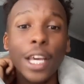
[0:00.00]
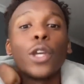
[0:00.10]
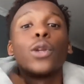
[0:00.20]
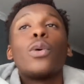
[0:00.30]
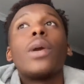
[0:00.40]

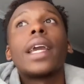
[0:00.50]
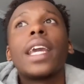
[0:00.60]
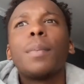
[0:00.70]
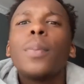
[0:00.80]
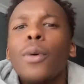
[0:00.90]
You know, we are
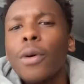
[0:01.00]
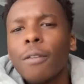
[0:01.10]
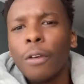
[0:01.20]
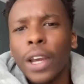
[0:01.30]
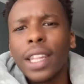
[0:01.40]
Ke- people
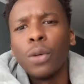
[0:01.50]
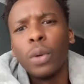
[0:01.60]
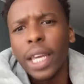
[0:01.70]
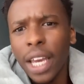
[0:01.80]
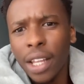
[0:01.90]
forget that
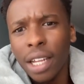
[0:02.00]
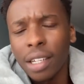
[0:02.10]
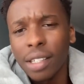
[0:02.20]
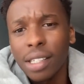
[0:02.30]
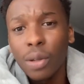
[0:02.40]
we are Kenyans.